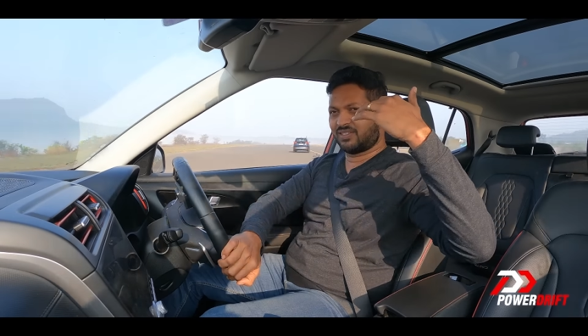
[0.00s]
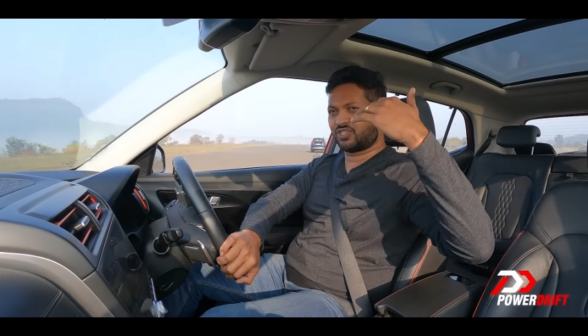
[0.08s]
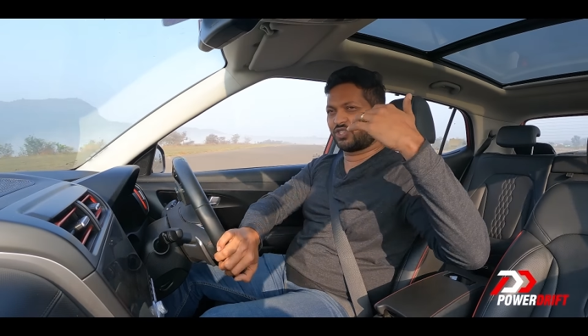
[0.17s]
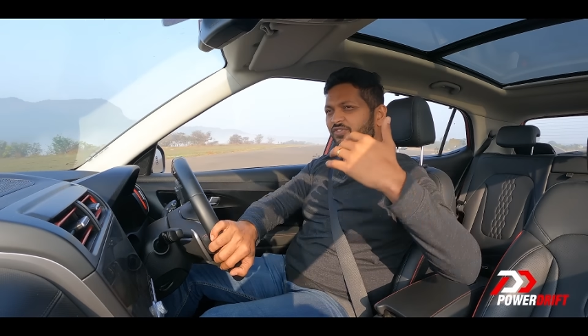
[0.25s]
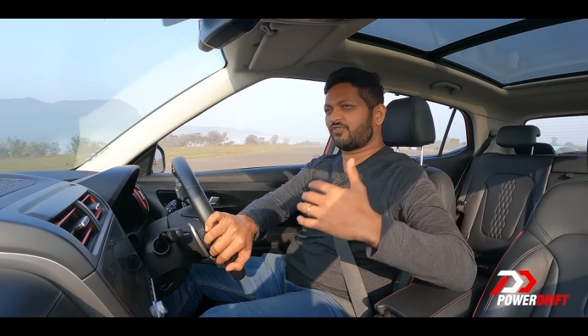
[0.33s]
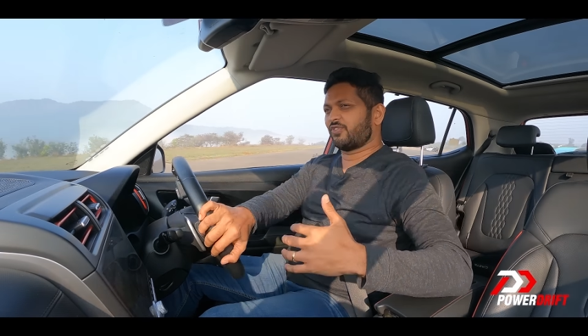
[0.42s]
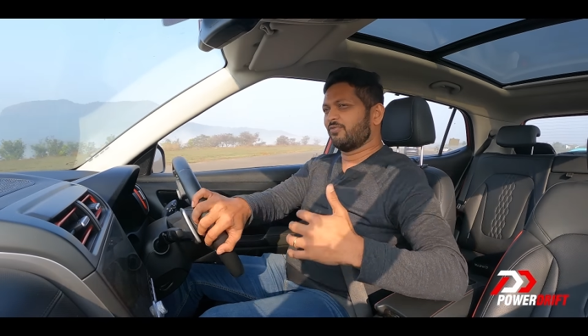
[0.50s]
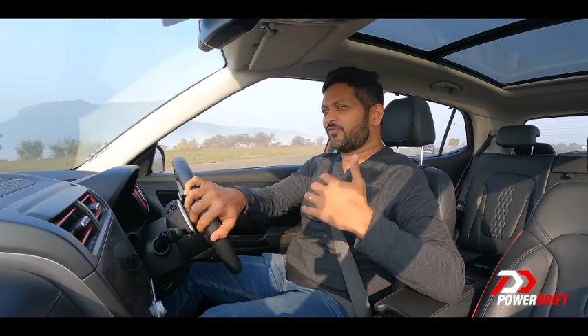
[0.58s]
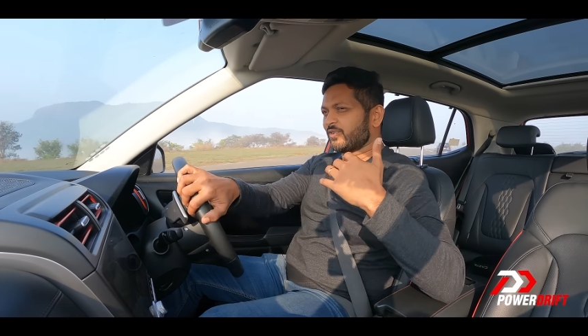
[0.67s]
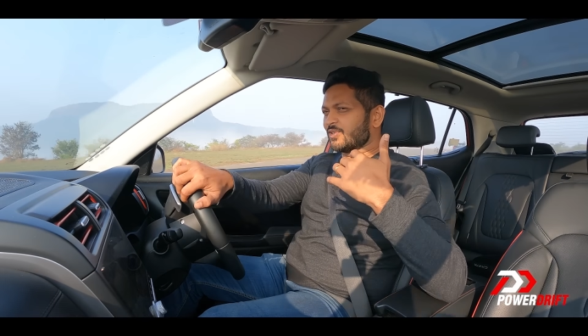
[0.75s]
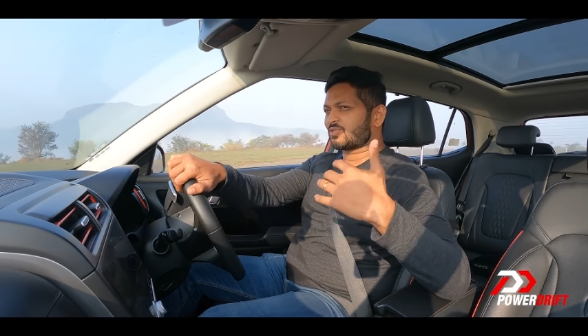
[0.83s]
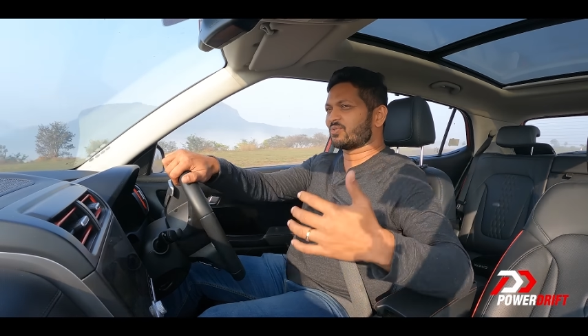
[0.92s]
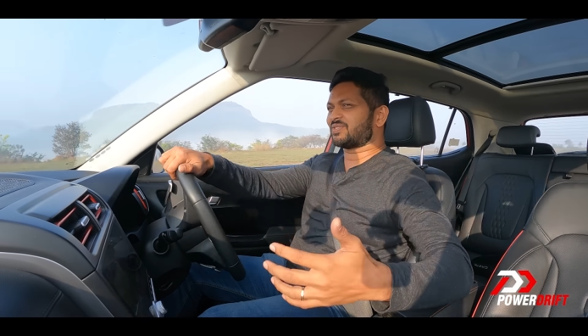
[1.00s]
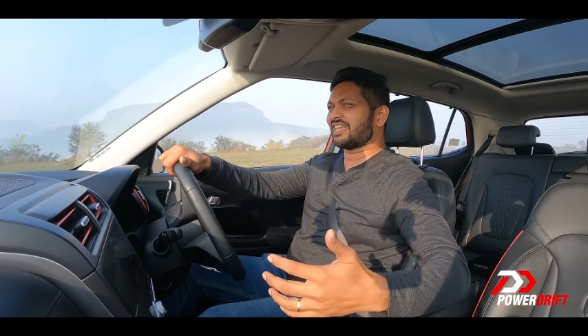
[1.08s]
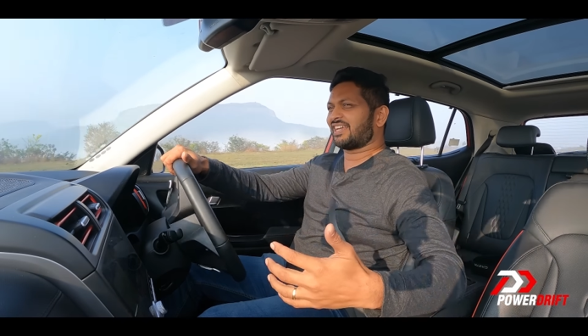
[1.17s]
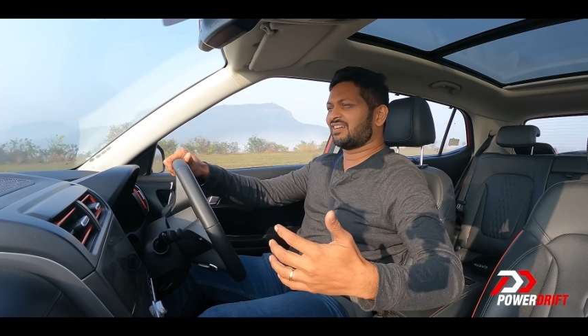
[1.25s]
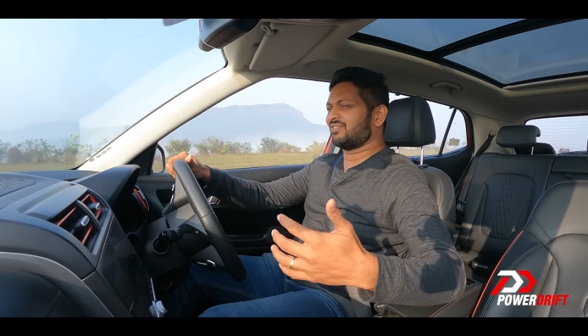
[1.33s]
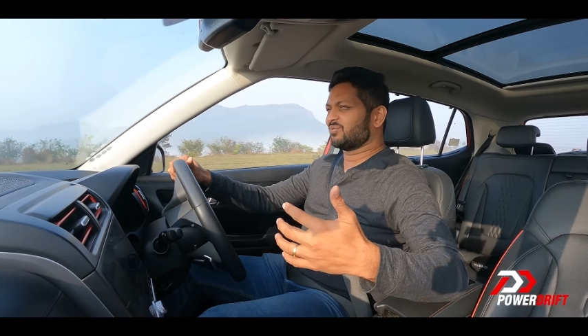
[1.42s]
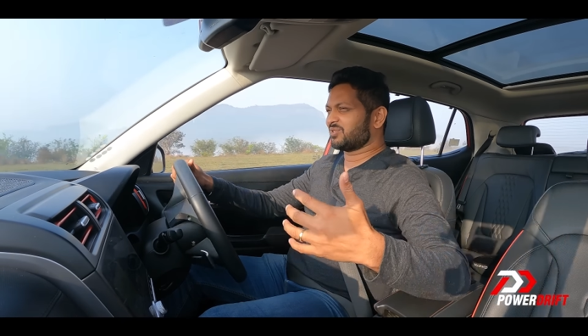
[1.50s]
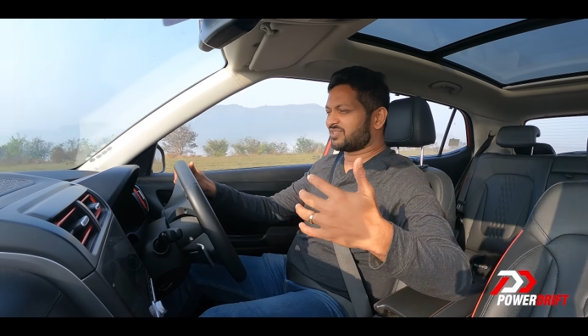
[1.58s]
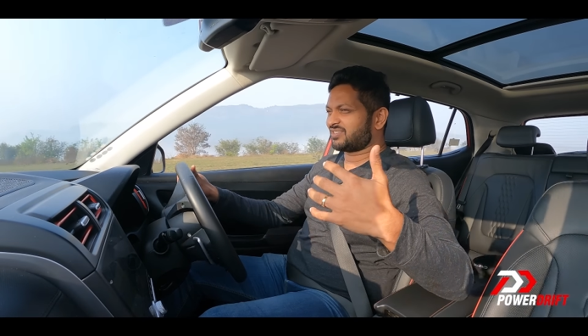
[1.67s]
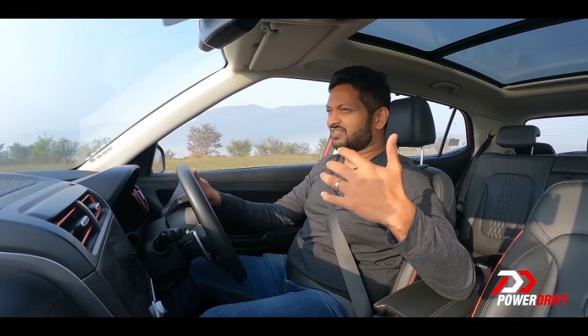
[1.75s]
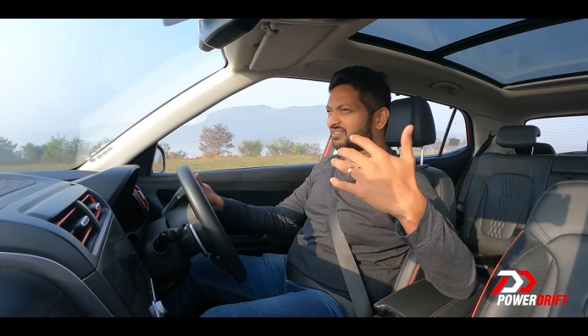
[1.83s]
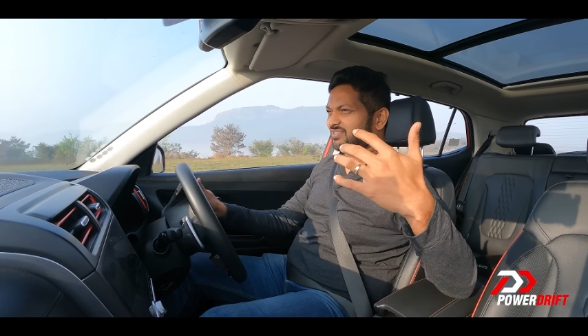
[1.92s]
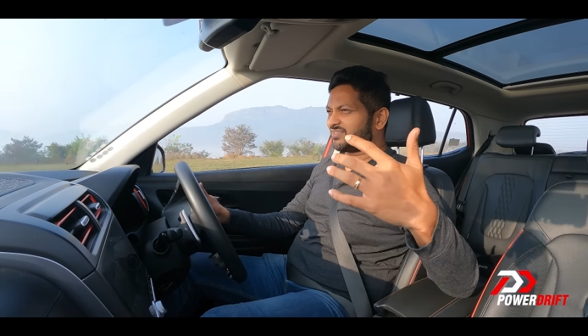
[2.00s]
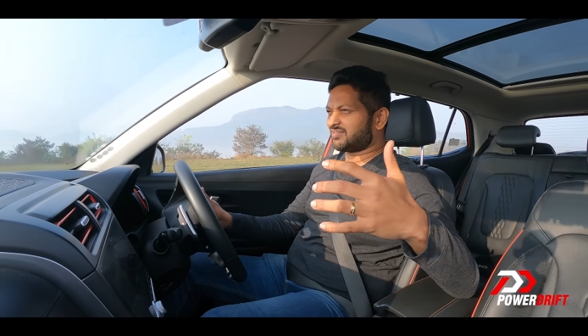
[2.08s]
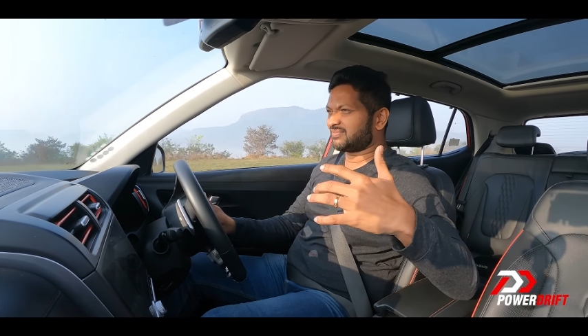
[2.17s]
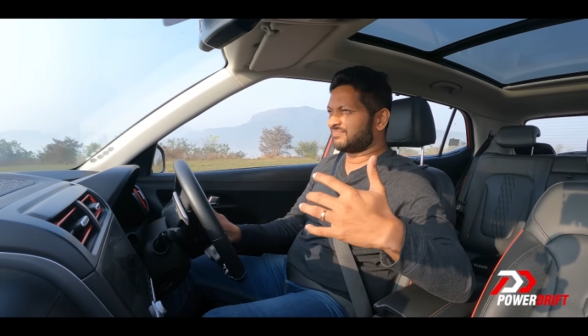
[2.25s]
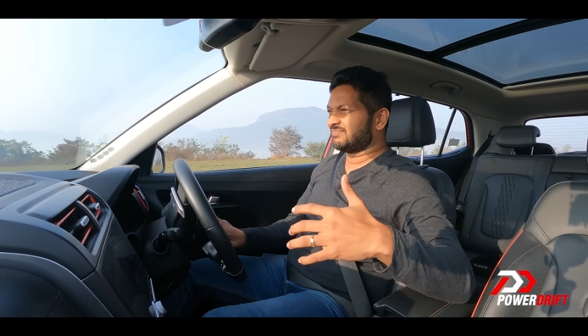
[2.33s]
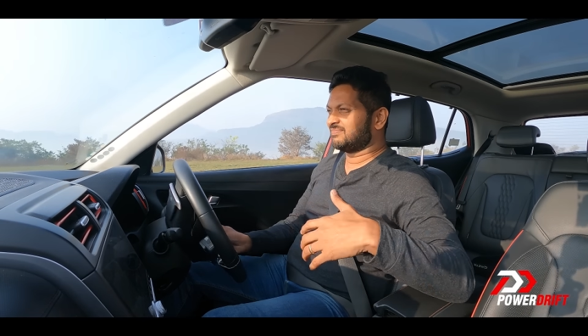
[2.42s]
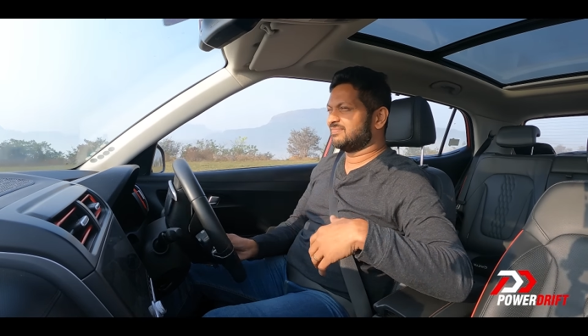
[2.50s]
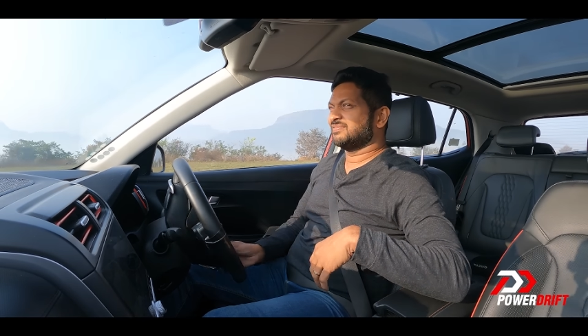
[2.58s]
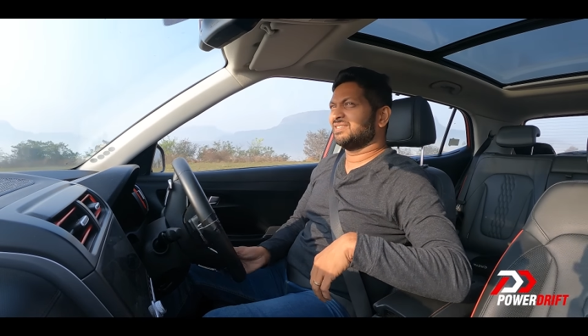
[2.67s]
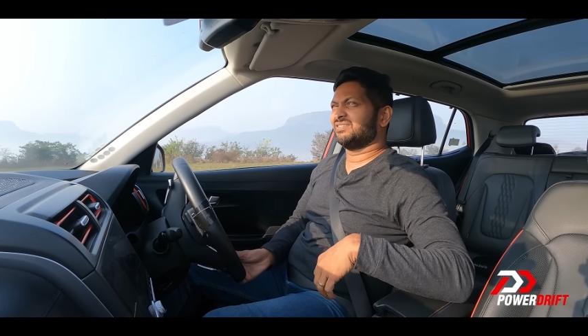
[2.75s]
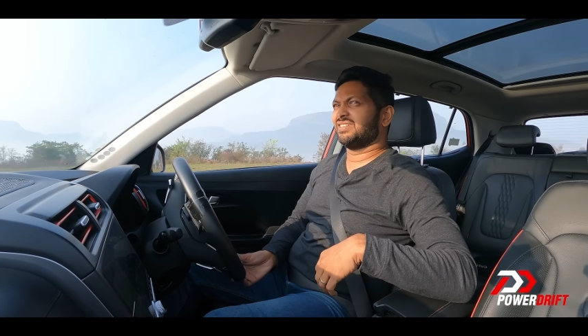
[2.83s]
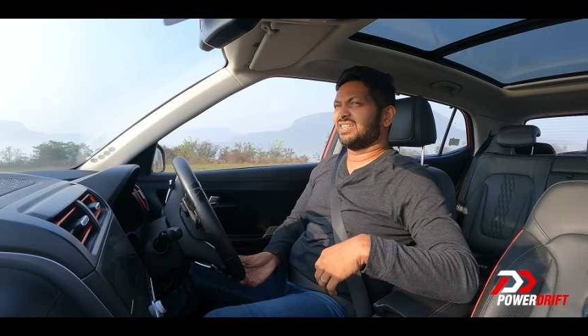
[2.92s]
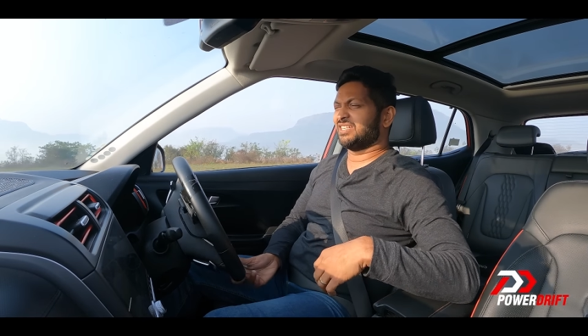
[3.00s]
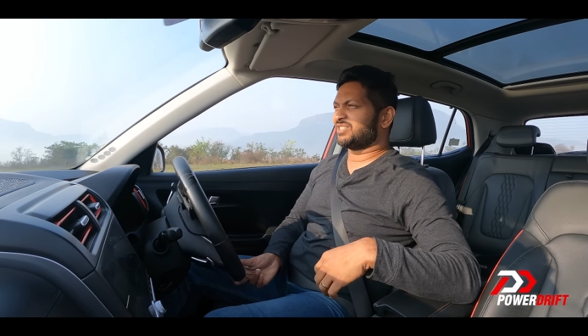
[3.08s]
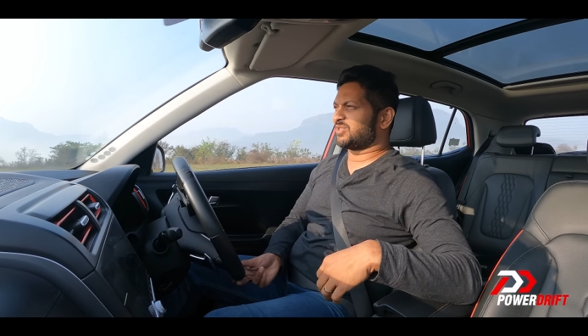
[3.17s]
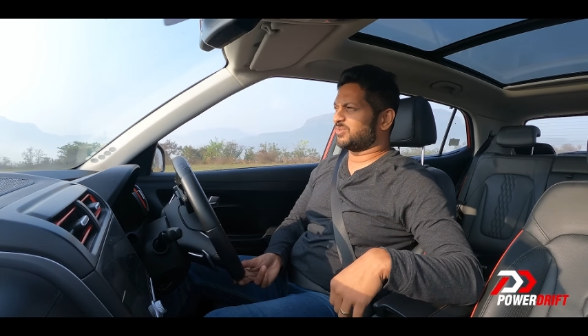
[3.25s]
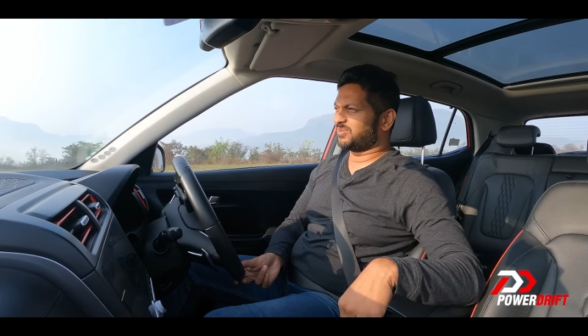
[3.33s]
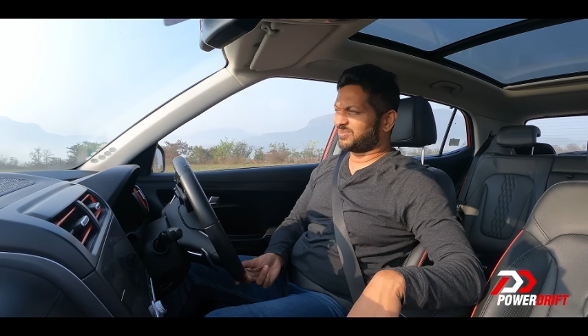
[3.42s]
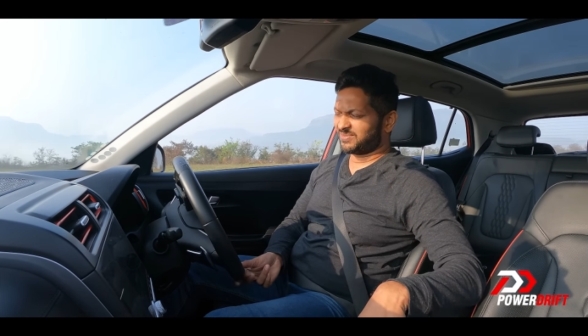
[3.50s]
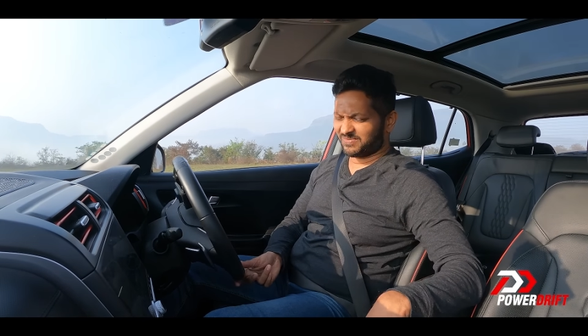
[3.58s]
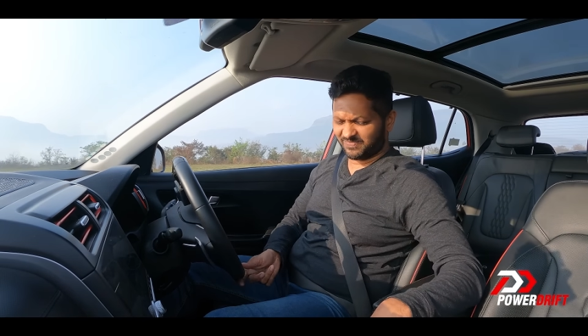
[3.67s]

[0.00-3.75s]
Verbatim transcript: The shift from first to second was just really slow.